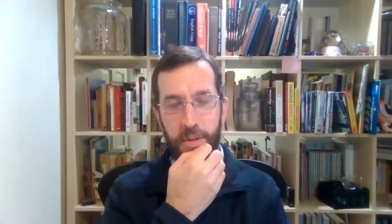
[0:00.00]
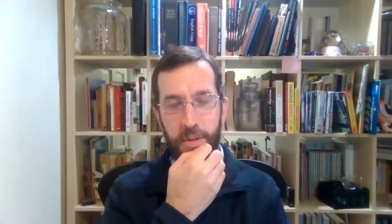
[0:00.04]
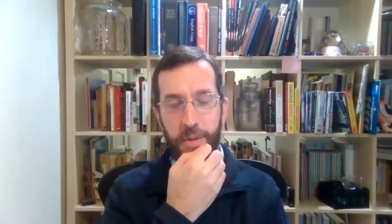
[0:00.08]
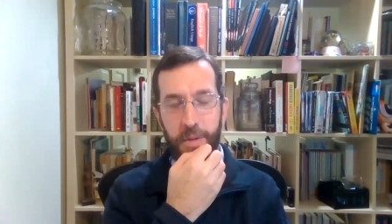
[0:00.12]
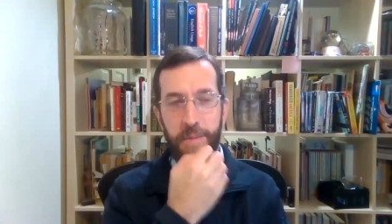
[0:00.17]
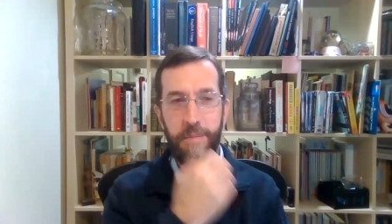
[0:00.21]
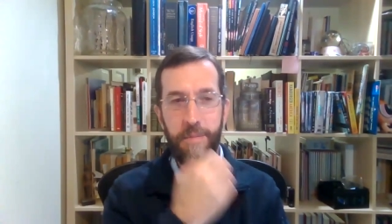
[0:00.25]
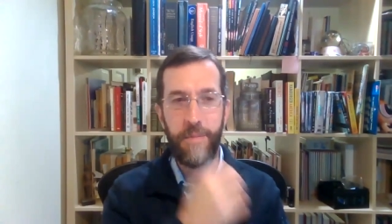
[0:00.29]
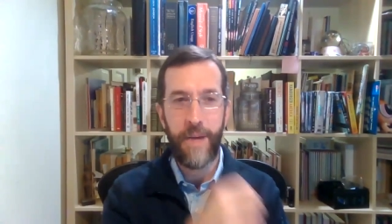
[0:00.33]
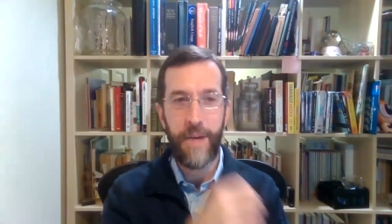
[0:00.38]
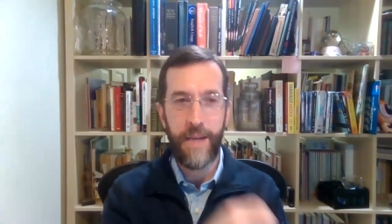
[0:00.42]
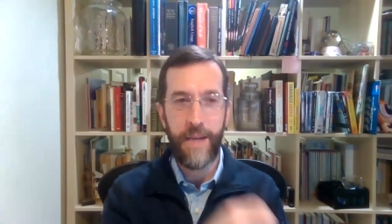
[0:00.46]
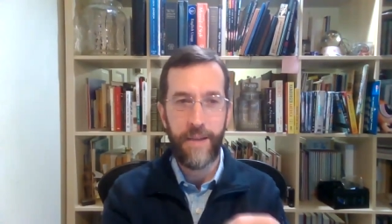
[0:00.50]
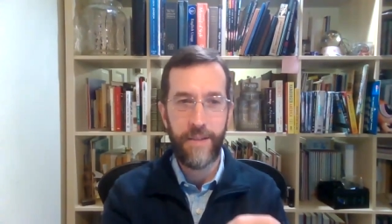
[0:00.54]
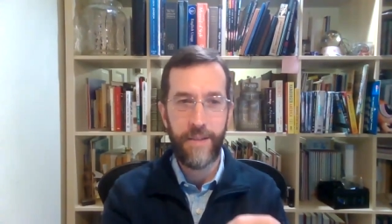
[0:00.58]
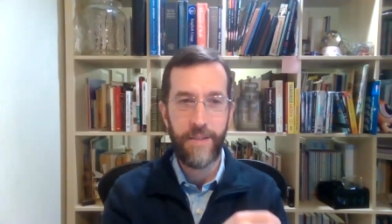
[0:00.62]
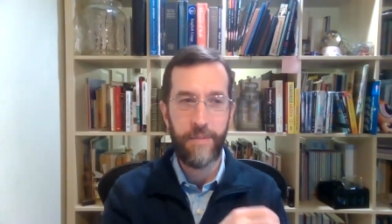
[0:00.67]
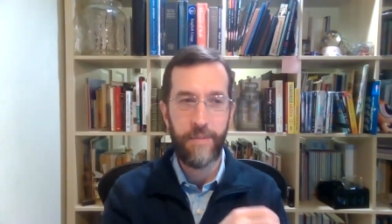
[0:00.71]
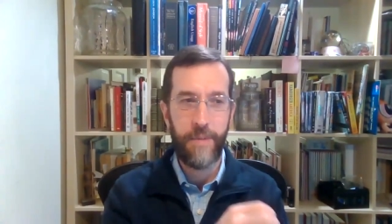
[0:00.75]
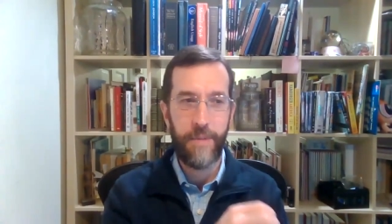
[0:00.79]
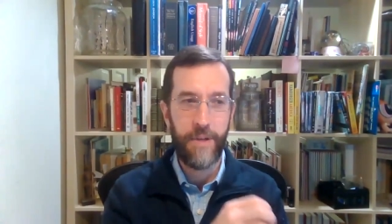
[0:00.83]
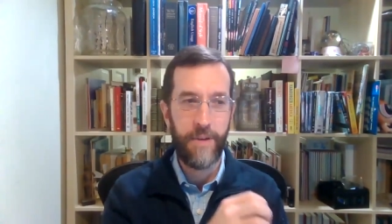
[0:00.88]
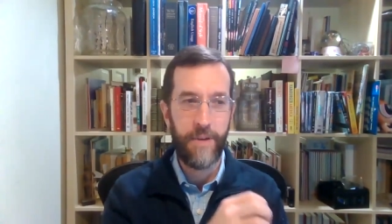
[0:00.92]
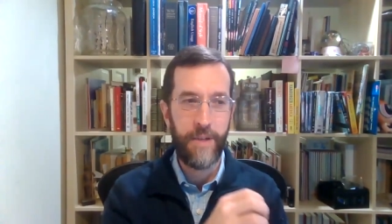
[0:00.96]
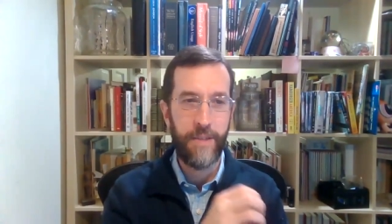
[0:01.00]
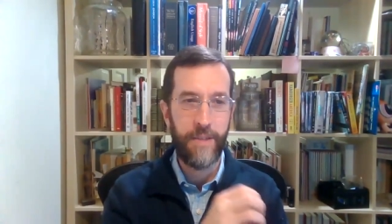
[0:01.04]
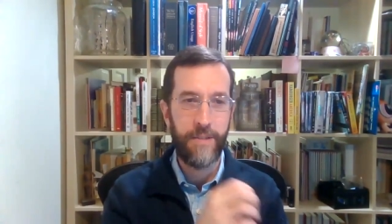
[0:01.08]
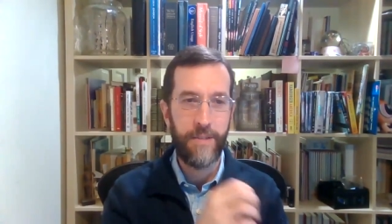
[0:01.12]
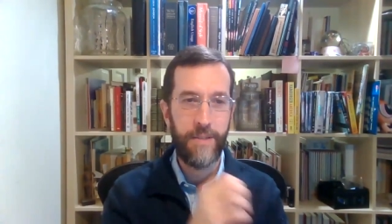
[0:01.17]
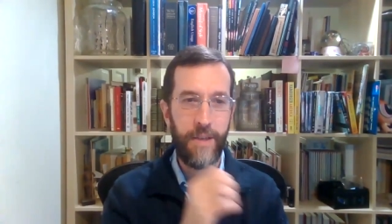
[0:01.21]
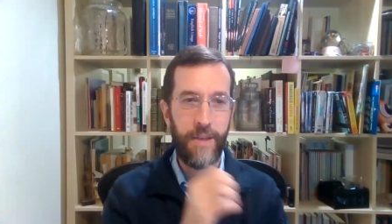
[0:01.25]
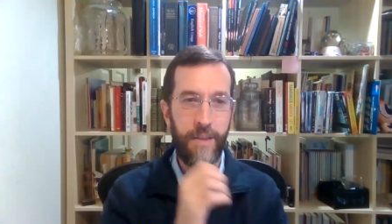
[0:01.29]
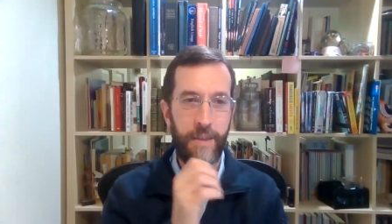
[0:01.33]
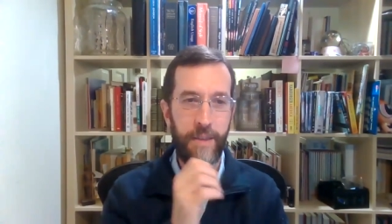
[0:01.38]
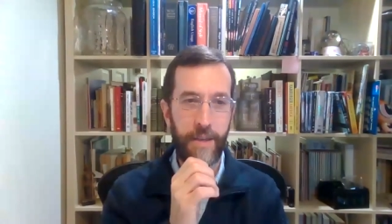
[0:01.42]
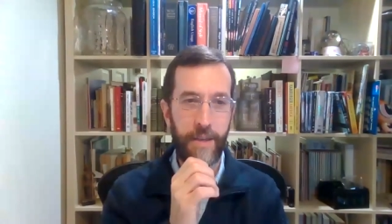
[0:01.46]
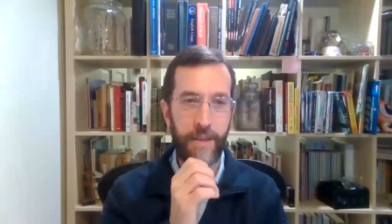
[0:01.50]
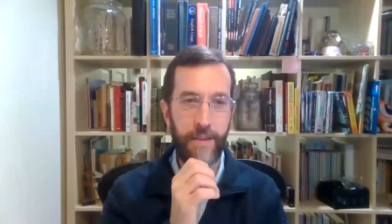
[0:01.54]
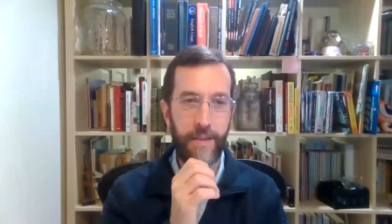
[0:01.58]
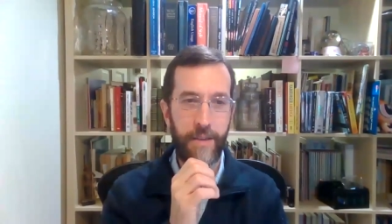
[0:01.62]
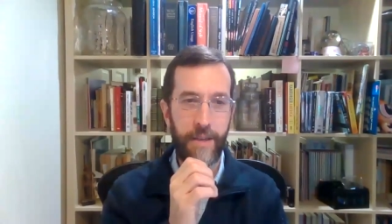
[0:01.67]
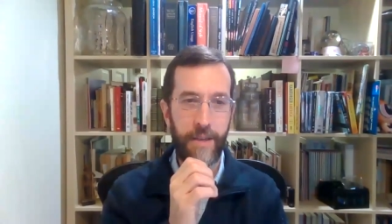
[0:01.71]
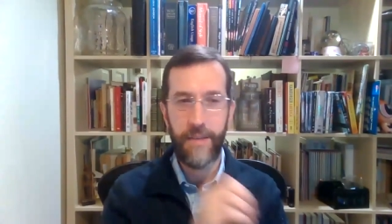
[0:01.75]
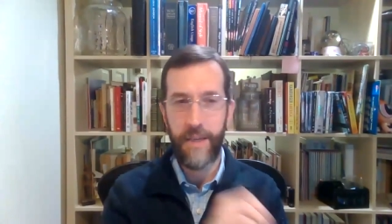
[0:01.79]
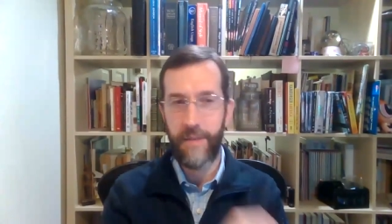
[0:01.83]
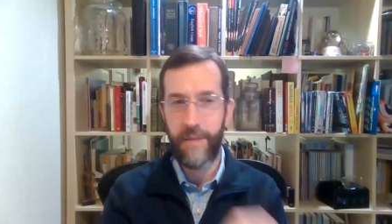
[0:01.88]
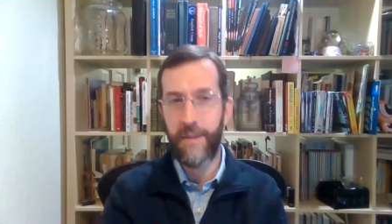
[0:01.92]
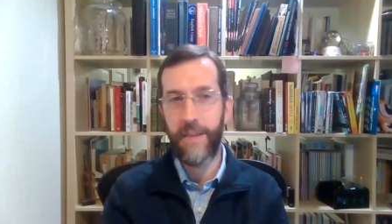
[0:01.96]
So in my experience, I think
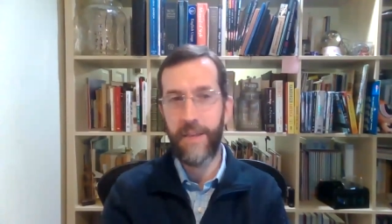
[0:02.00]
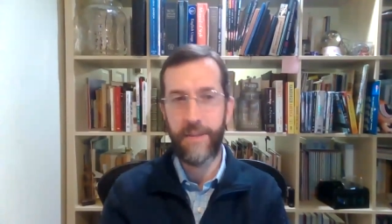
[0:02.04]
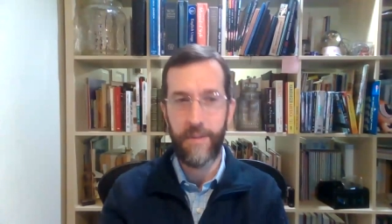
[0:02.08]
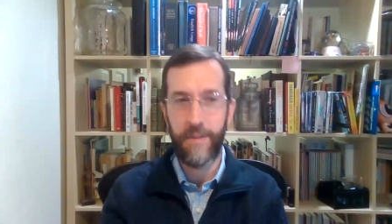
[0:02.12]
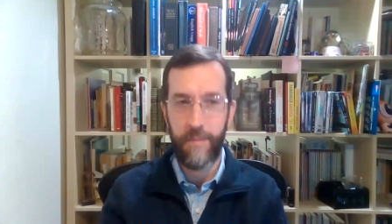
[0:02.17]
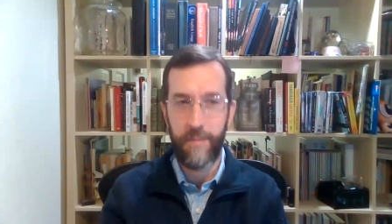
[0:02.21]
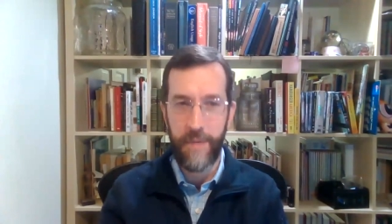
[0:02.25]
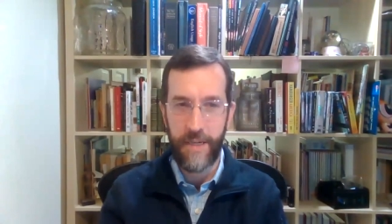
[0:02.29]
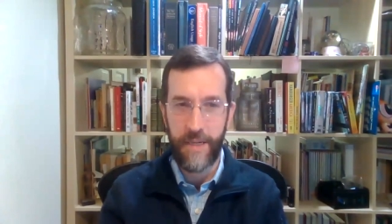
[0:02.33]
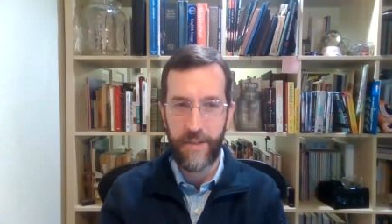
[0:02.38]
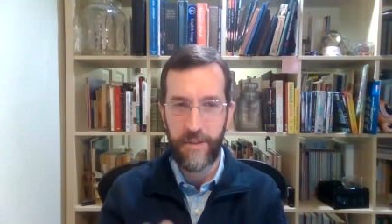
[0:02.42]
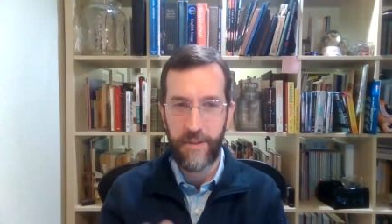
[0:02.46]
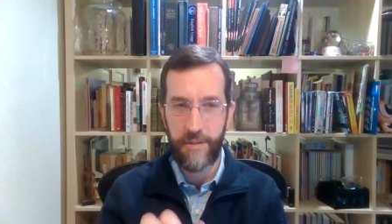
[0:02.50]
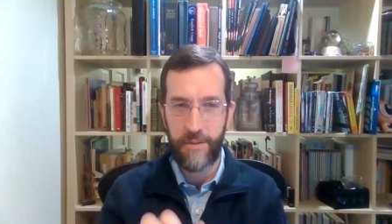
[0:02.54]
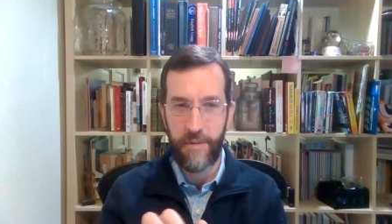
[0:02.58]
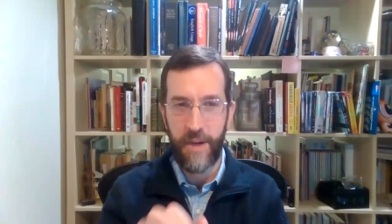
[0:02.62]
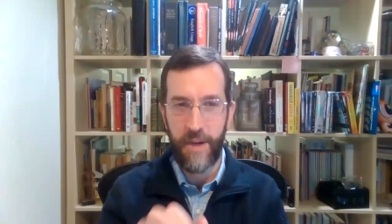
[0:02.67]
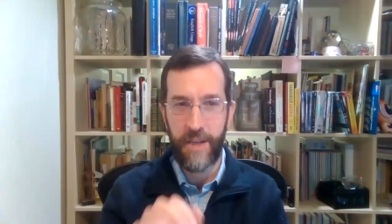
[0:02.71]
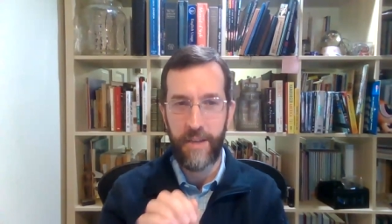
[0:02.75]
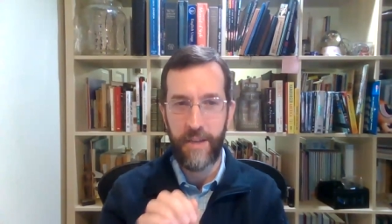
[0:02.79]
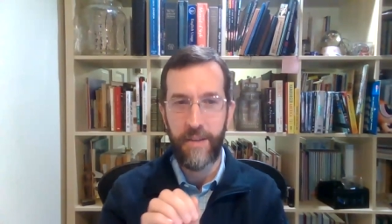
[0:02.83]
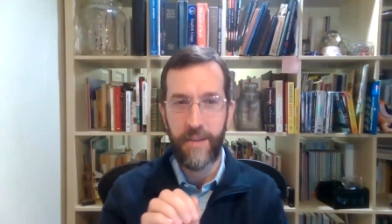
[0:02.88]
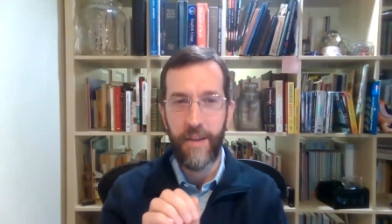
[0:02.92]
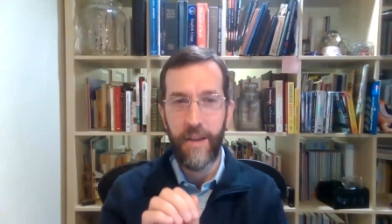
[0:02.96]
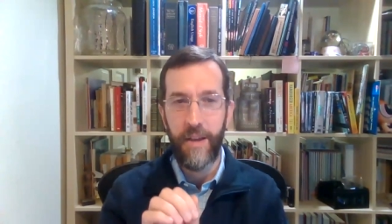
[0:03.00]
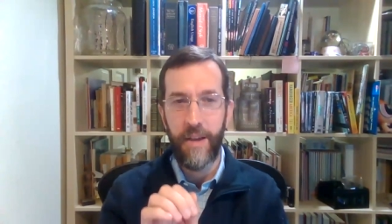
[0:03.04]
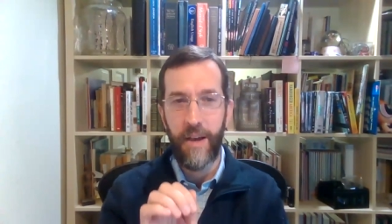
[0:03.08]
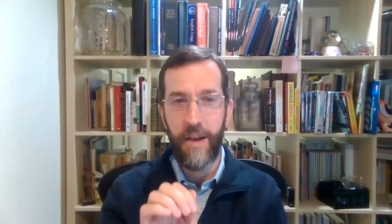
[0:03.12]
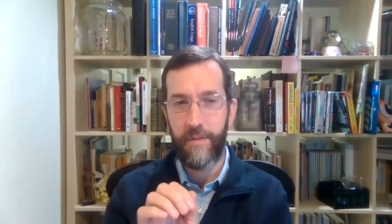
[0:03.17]
it's a mix, right?